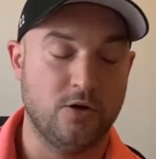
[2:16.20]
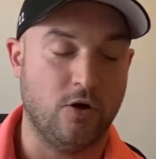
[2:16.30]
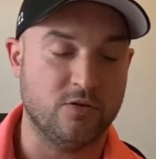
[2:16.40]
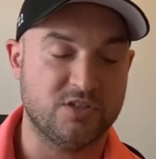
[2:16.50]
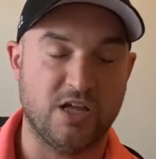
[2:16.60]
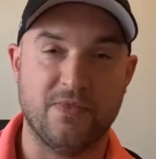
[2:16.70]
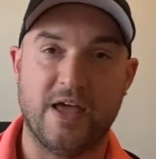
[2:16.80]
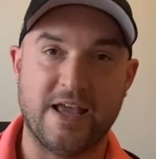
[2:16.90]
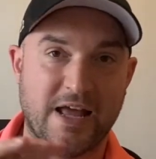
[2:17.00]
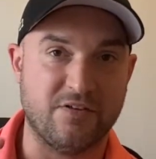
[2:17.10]
on
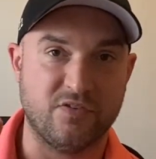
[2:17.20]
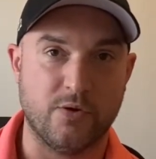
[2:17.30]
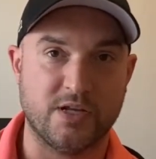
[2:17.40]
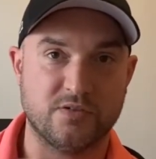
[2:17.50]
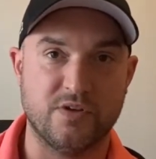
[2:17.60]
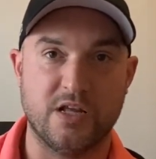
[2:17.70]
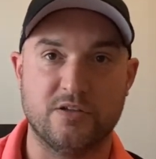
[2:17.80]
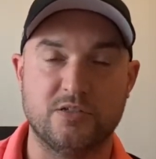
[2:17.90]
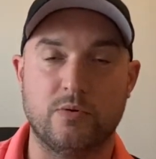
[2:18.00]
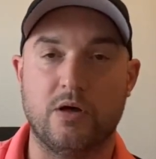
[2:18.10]
Sunday and a few extra
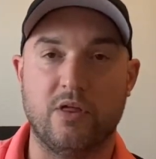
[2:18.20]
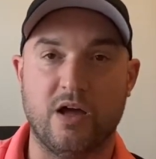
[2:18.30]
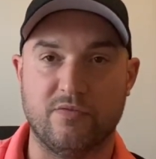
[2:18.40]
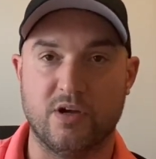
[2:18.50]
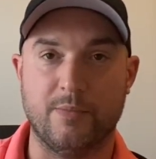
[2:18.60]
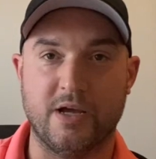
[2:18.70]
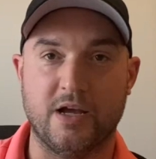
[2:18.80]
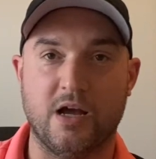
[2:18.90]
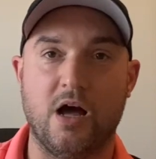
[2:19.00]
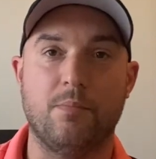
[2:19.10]
videos as well that I've come
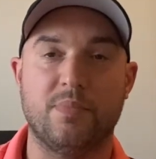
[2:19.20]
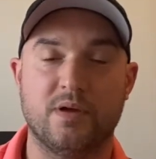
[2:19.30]
up